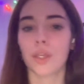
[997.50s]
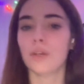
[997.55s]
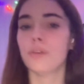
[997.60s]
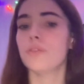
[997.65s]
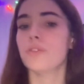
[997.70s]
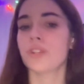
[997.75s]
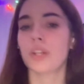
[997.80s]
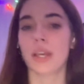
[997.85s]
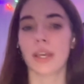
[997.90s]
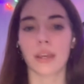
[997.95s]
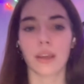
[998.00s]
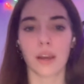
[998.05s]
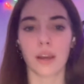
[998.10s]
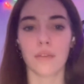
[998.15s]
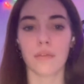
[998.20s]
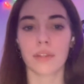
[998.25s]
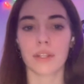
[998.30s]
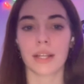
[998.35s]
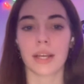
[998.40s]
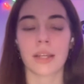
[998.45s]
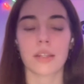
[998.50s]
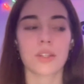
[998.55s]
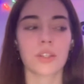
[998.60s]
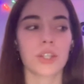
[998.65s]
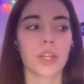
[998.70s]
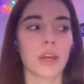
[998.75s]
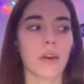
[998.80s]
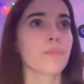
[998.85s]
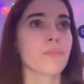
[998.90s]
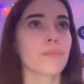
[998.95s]
hugely over the last
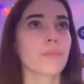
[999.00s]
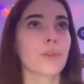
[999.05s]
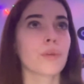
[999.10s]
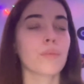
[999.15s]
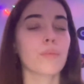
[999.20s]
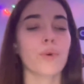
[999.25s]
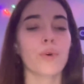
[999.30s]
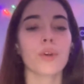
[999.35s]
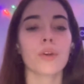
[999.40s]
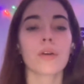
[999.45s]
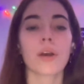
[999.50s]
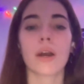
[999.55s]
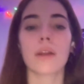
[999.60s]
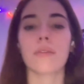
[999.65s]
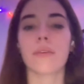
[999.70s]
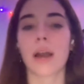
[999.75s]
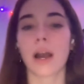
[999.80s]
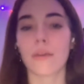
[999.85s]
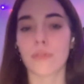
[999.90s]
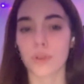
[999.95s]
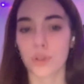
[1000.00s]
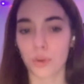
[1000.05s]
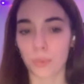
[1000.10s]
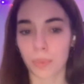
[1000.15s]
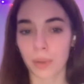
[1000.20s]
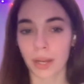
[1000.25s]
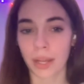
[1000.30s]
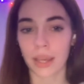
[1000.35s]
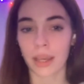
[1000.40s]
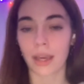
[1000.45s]
year. The more you kind of have on your
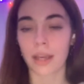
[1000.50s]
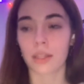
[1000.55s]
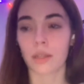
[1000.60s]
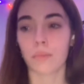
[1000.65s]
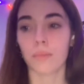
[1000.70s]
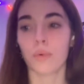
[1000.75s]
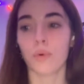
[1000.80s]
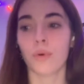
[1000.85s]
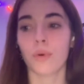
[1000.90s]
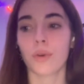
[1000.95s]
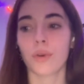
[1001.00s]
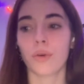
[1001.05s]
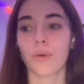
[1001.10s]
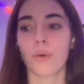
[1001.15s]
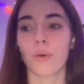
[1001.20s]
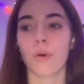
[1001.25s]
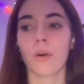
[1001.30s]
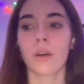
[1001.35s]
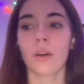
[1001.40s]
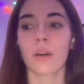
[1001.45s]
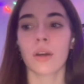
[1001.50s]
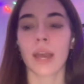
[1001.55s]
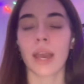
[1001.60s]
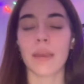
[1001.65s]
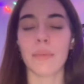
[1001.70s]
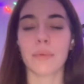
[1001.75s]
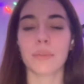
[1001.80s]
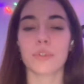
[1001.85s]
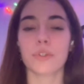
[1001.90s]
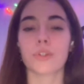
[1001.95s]
plate and the more you're
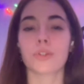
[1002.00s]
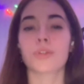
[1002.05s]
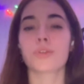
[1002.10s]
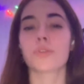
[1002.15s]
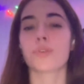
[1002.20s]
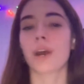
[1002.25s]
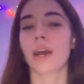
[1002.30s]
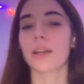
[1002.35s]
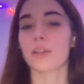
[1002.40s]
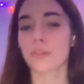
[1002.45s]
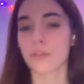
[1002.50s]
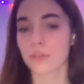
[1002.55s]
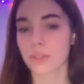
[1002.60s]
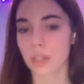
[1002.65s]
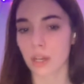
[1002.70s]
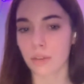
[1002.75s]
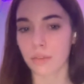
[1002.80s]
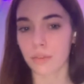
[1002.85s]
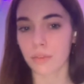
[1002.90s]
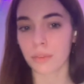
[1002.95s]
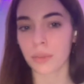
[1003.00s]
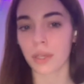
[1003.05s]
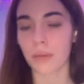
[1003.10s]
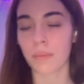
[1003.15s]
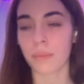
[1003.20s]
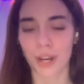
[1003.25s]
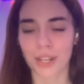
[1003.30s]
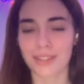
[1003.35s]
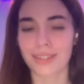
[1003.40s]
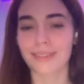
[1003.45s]
able to distract yourself from being
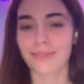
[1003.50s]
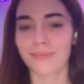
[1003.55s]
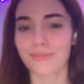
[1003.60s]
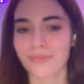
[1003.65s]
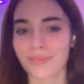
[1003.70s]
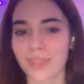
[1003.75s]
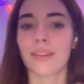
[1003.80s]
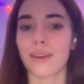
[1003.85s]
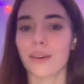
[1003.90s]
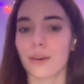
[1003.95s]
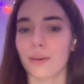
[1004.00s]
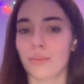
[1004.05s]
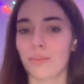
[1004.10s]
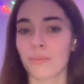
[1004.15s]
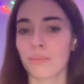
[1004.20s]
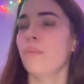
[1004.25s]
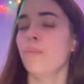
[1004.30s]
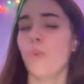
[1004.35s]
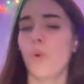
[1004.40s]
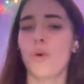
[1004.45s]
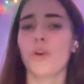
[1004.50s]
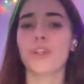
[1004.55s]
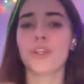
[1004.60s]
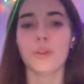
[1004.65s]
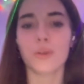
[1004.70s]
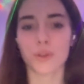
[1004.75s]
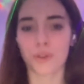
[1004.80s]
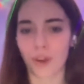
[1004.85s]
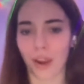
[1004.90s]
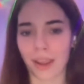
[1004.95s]
present, the more
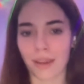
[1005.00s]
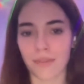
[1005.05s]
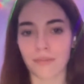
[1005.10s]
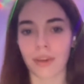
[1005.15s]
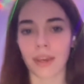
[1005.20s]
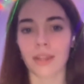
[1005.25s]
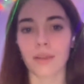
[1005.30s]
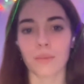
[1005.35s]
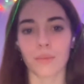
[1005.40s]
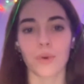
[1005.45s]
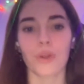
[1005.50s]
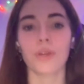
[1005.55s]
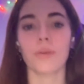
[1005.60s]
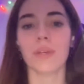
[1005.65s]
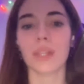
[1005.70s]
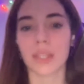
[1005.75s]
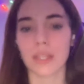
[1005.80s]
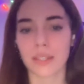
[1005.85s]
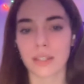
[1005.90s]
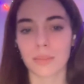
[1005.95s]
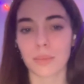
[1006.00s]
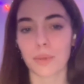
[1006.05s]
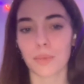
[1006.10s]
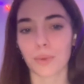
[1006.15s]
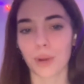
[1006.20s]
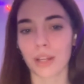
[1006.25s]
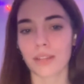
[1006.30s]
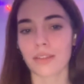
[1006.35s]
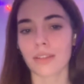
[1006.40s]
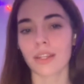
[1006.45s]
you crave it, the more you need to be
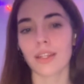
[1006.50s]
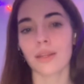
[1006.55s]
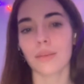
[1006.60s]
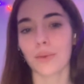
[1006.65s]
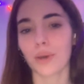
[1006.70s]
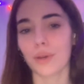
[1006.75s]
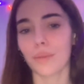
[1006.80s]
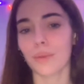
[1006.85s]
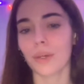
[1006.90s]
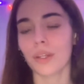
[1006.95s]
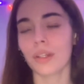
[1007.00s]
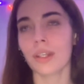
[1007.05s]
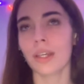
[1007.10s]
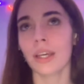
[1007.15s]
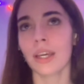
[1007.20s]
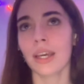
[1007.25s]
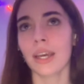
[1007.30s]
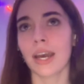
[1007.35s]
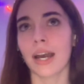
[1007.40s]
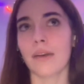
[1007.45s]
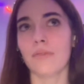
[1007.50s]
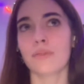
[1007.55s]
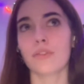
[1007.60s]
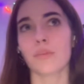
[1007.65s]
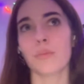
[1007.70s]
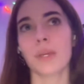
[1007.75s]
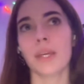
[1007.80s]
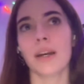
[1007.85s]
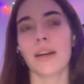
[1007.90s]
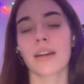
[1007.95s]
present in the moment. And for
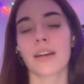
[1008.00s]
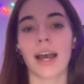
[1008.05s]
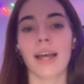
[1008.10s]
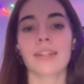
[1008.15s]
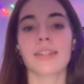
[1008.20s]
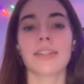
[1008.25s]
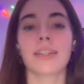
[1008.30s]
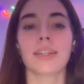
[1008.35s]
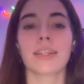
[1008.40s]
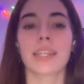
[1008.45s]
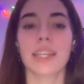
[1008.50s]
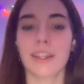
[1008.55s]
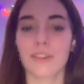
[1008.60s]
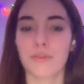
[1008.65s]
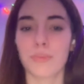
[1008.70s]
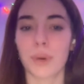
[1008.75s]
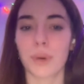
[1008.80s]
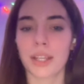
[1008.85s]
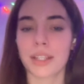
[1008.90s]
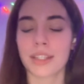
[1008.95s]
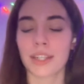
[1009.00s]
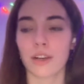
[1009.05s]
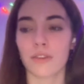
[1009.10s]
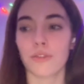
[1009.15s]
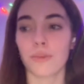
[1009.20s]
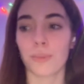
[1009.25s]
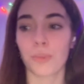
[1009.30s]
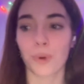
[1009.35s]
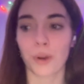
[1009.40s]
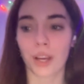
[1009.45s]
me, I had to give
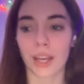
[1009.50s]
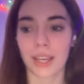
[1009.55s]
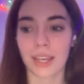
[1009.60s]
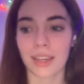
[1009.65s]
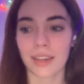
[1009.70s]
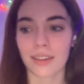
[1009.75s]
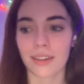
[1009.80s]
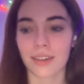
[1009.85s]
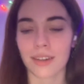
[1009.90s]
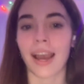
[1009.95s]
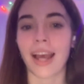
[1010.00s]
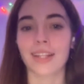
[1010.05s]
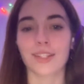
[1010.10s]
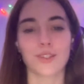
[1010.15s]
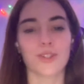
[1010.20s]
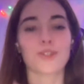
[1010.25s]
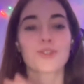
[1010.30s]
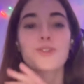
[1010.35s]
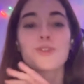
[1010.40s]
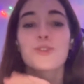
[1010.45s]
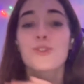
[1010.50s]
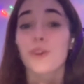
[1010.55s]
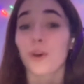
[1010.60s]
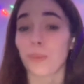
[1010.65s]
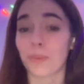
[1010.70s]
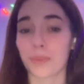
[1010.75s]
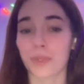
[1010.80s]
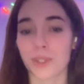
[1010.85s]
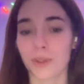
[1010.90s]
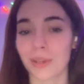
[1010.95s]
myself a break and to
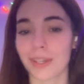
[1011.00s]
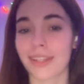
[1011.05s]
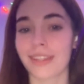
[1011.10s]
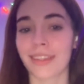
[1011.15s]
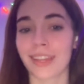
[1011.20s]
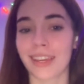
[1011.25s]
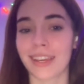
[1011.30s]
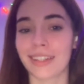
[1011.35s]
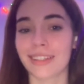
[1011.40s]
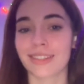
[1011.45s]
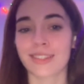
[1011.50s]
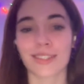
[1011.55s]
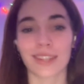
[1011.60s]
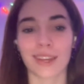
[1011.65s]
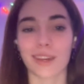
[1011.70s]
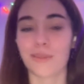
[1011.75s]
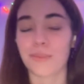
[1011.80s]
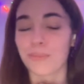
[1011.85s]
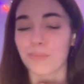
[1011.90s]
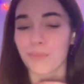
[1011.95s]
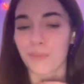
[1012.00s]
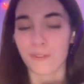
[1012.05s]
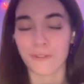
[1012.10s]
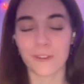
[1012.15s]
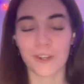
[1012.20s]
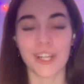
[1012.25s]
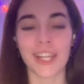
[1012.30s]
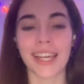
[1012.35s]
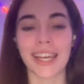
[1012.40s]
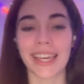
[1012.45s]
stop doing things like
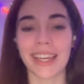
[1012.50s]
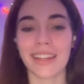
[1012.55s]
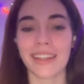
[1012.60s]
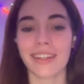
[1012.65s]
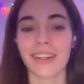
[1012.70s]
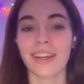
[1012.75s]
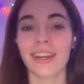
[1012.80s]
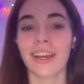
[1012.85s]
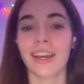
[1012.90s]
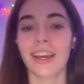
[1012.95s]
fully